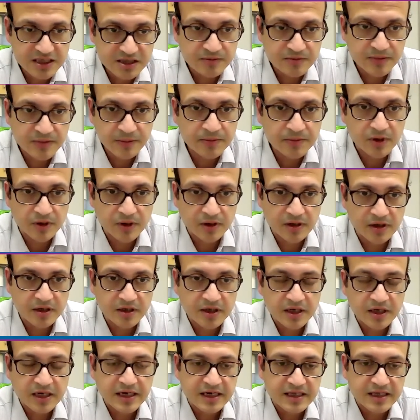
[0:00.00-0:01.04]
remember
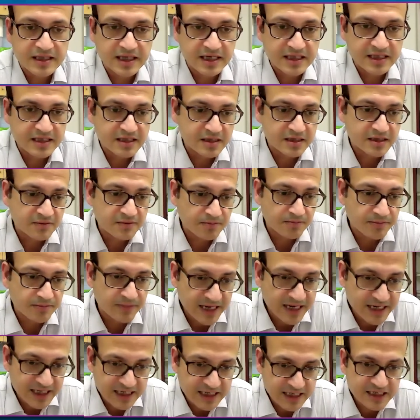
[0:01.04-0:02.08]
that the
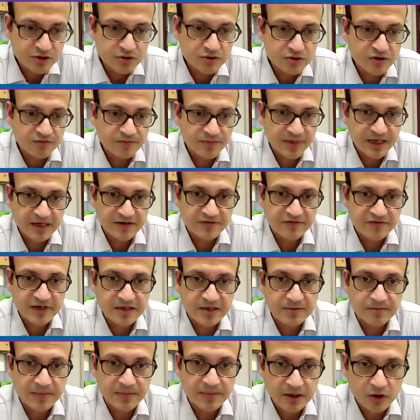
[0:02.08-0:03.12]
magnitude of
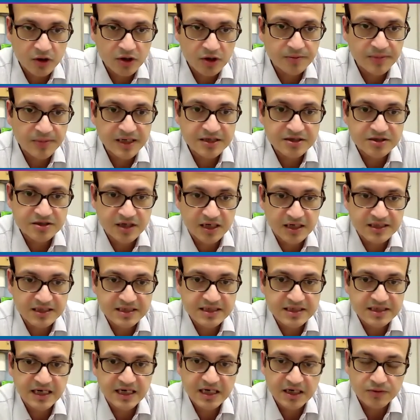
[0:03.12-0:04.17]
benefit may not be
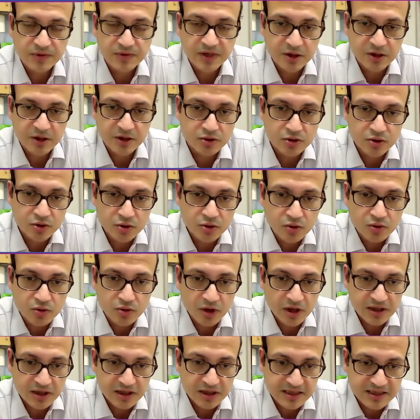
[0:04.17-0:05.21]
translated when you do
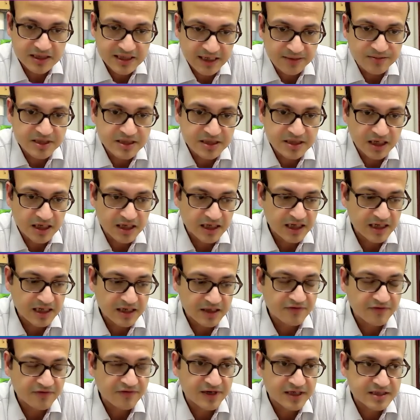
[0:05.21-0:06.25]
the same study in
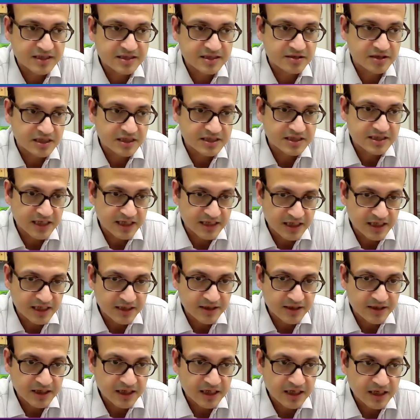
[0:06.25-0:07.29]
the phase 3 setting.
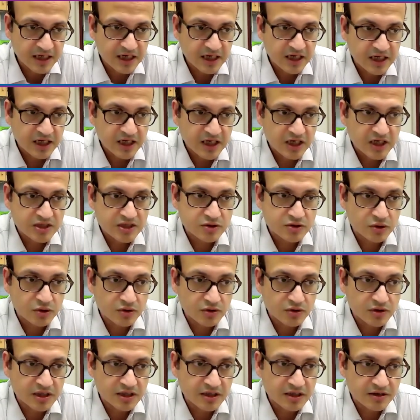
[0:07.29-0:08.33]

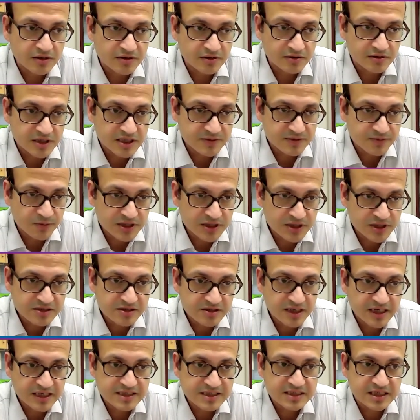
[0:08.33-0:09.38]
So the response
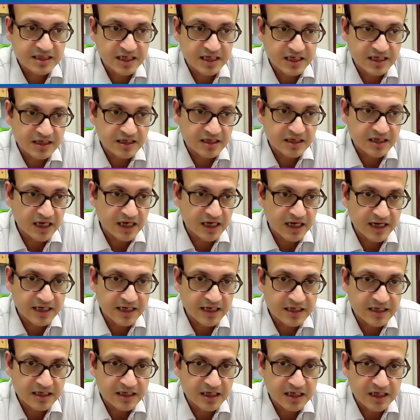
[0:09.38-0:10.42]
rates
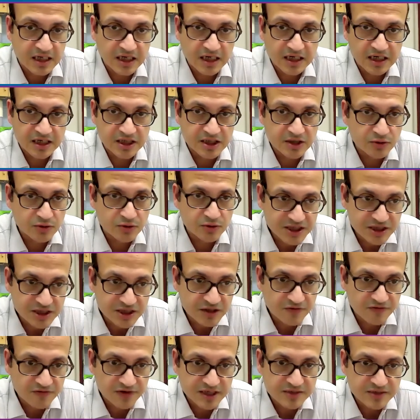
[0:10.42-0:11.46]
and duration
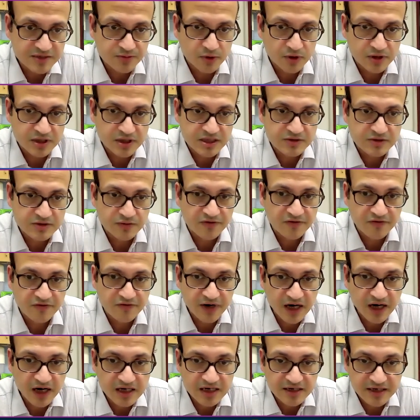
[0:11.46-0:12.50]
of response were
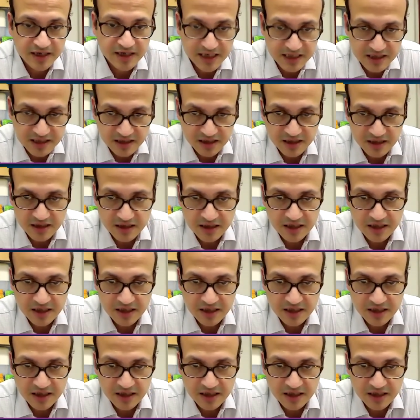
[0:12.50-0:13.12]
far greater